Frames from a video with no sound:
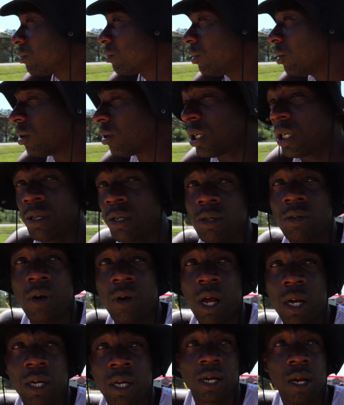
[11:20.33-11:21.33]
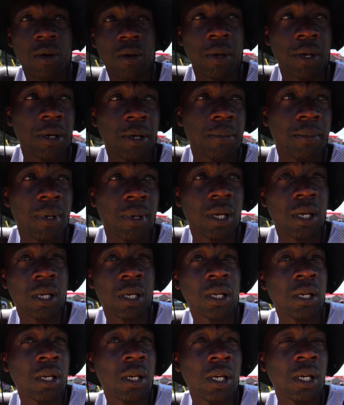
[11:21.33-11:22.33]
We're gonna keep grinding out here, man.
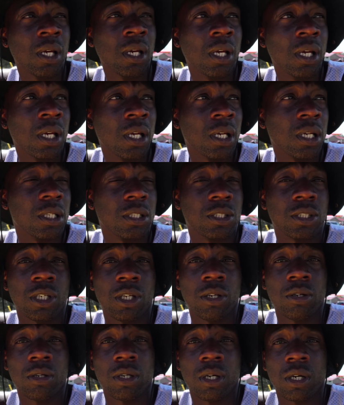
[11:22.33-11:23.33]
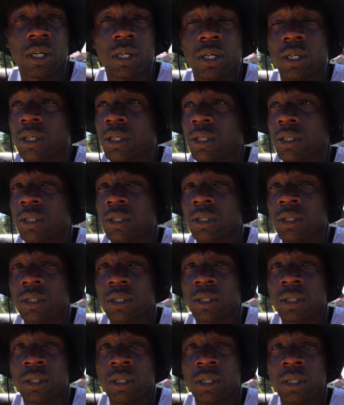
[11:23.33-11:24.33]
Continue to uh,
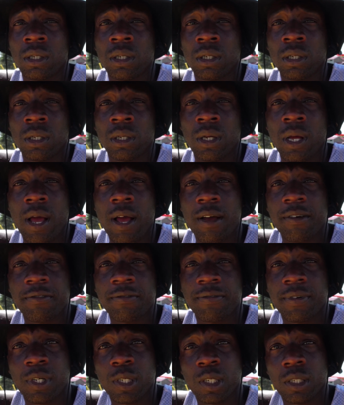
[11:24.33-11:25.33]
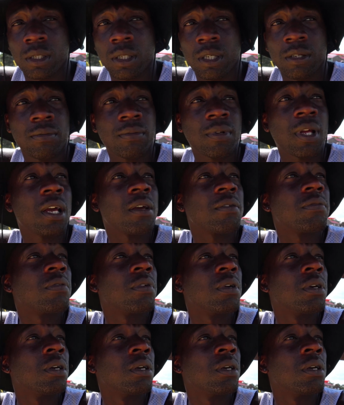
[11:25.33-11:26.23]
have fun and live life.